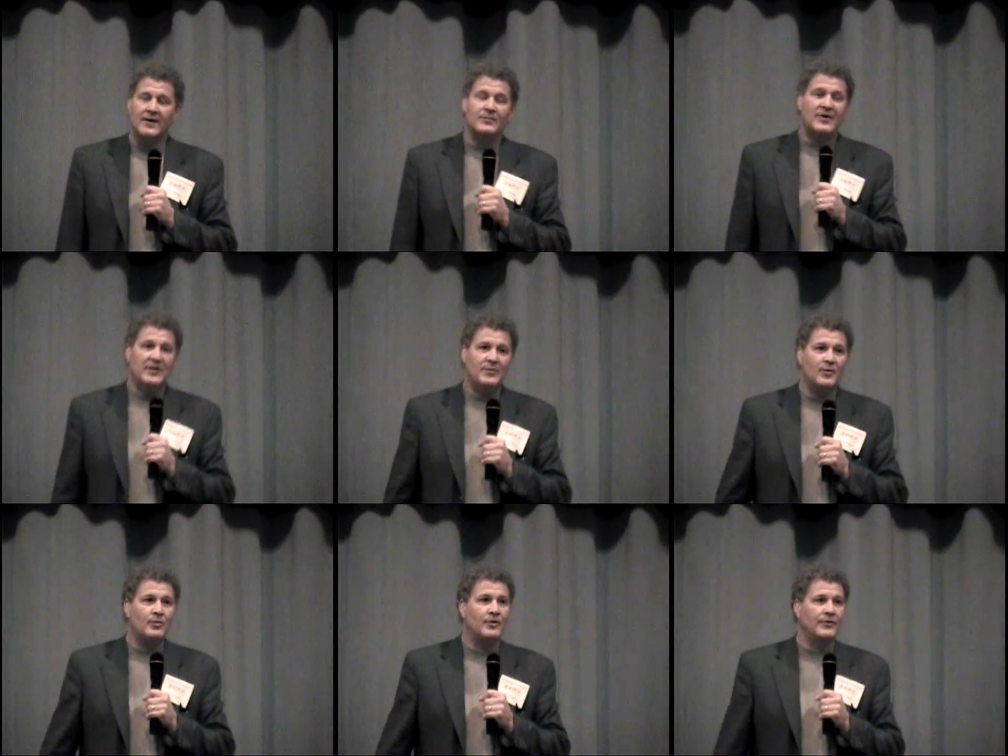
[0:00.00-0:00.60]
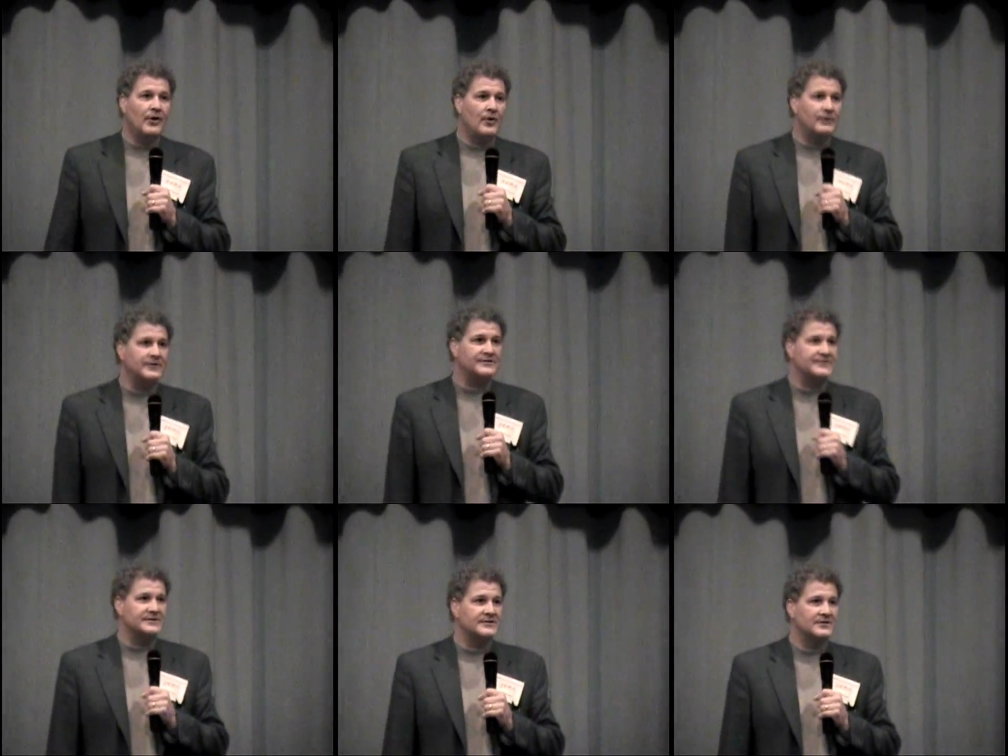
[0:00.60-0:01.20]
and people will
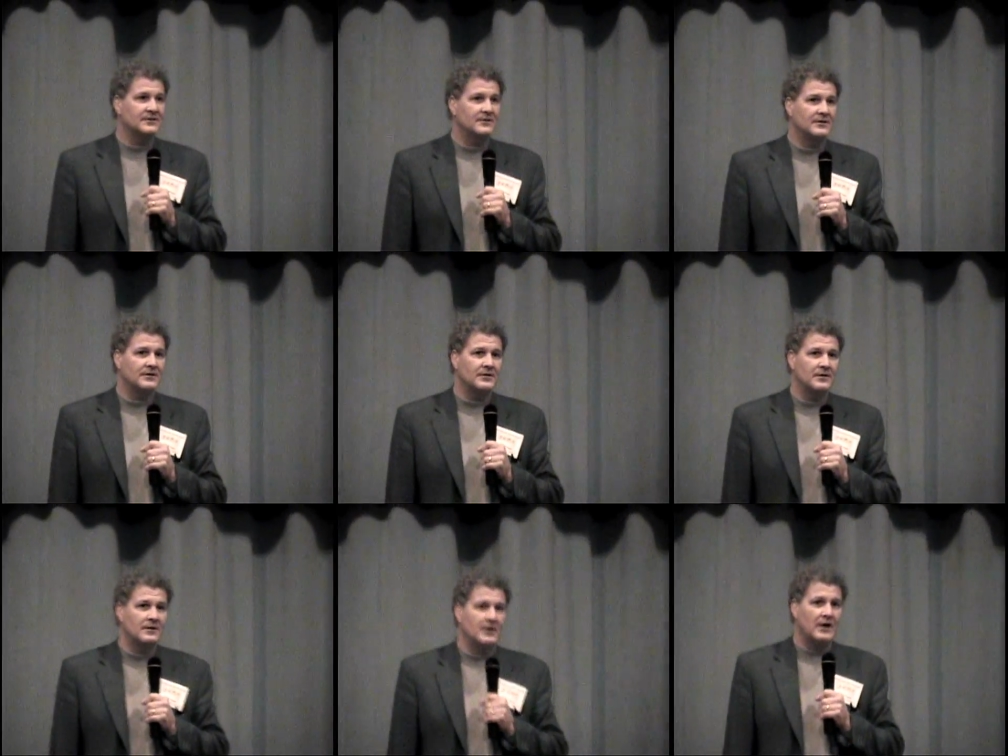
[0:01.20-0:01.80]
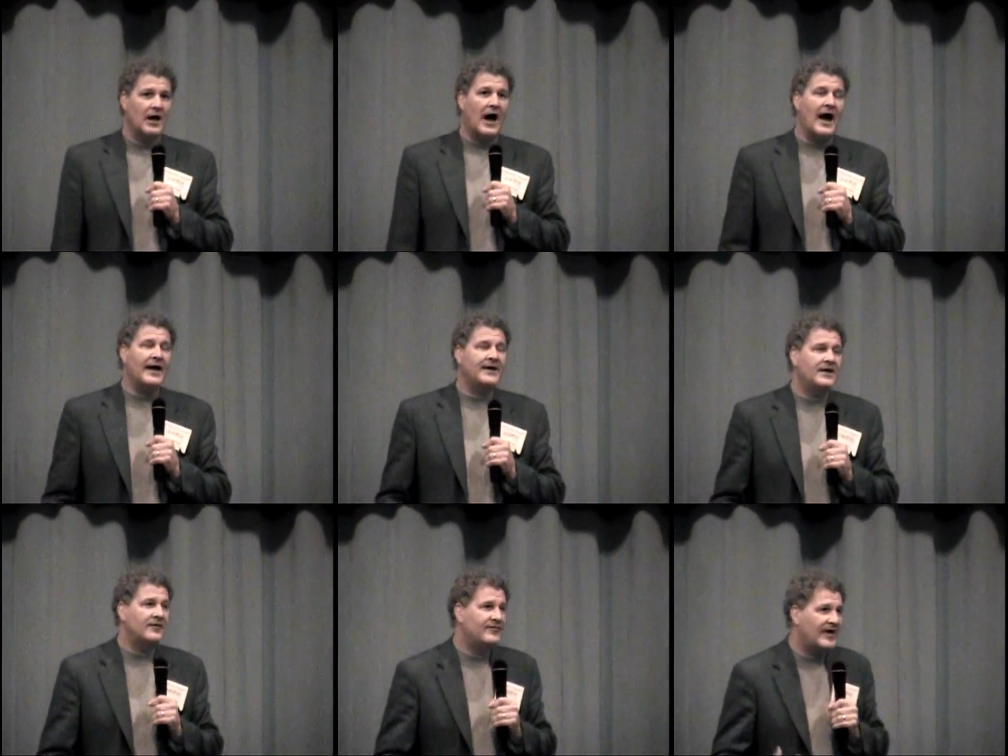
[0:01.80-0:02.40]
notice.
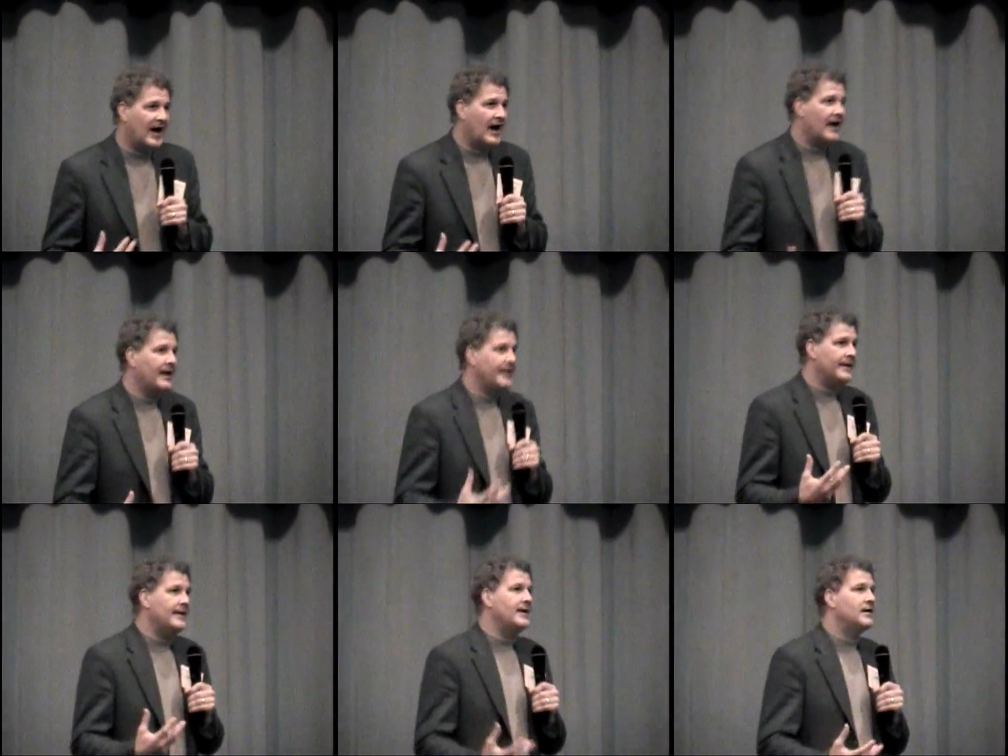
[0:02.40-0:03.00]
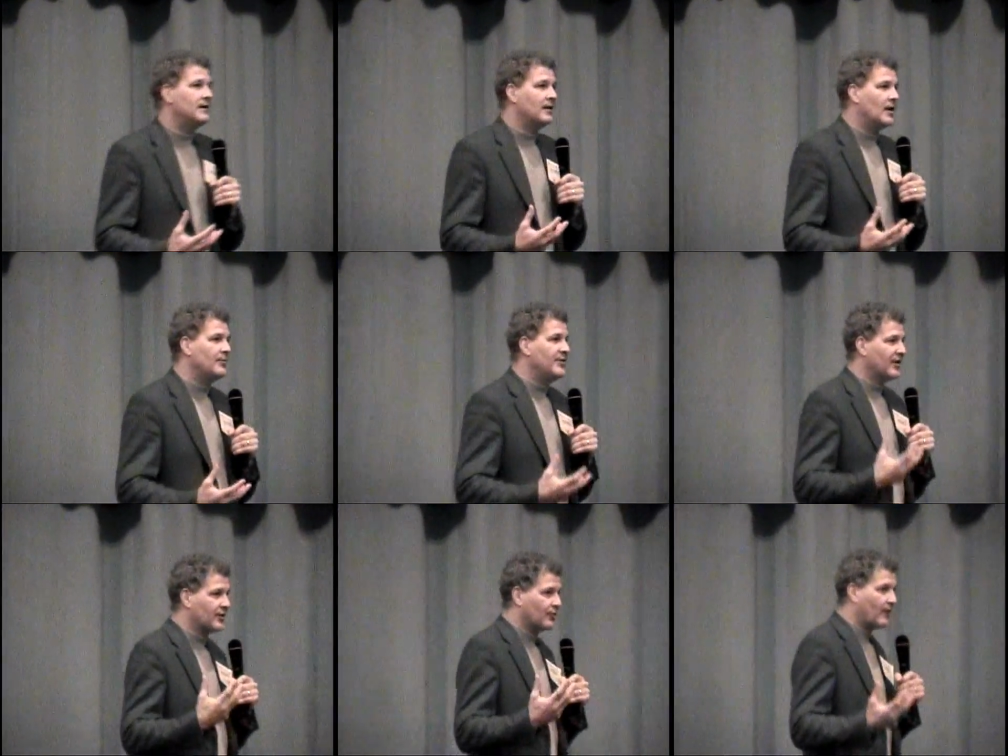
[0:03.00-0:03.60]
I give the I&E
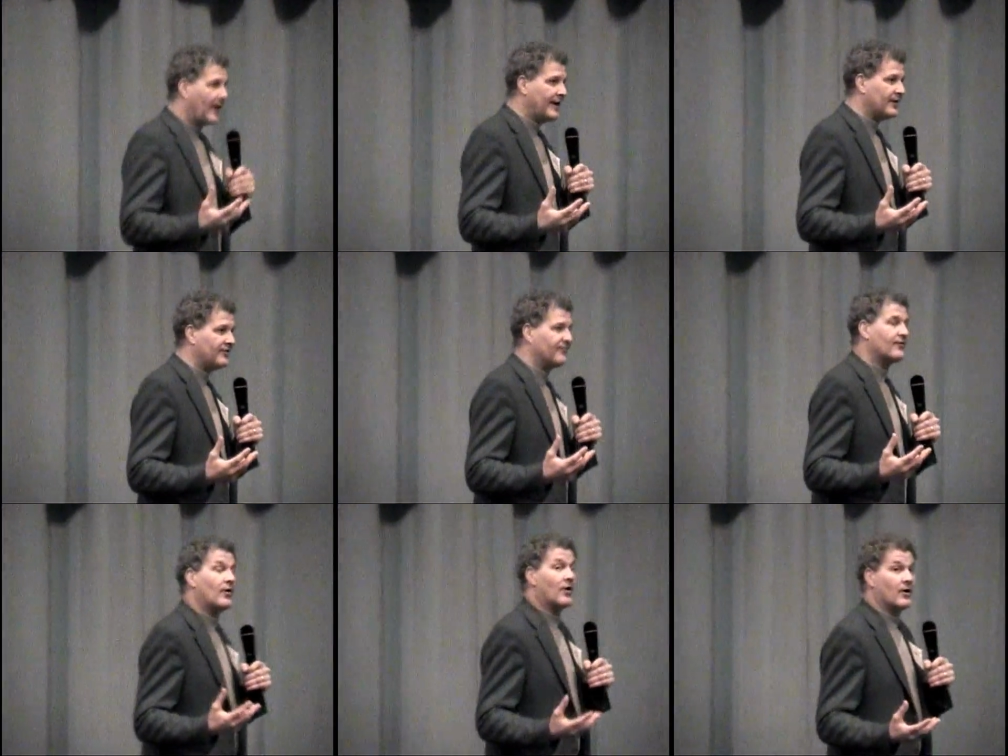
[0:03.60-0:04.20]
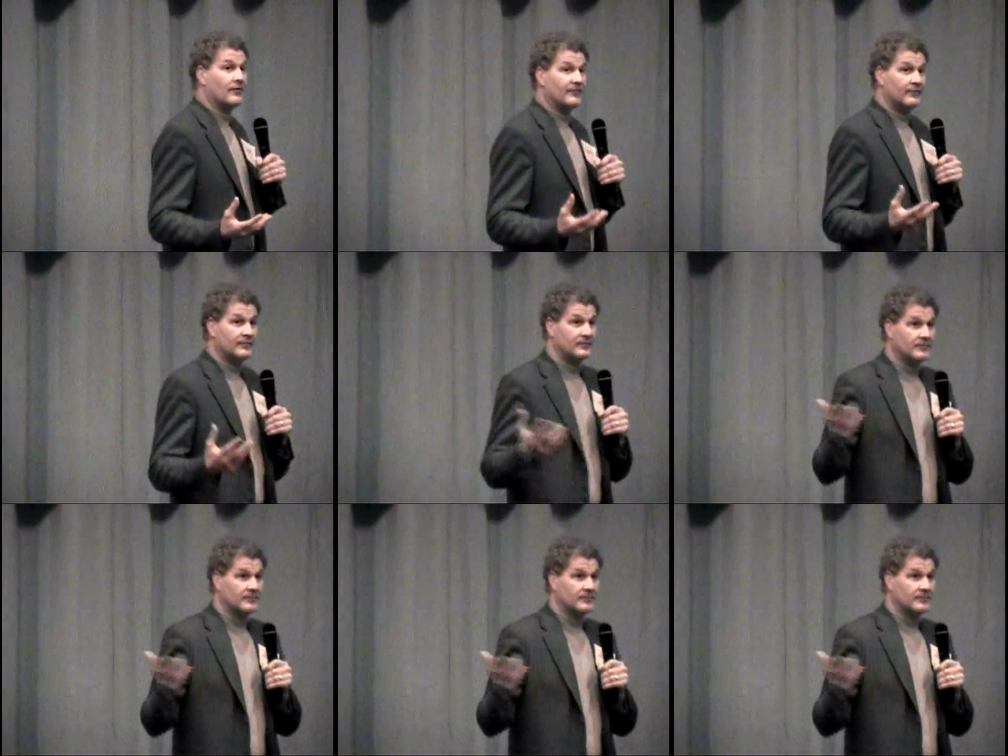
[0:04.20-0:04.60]
Club the credit for our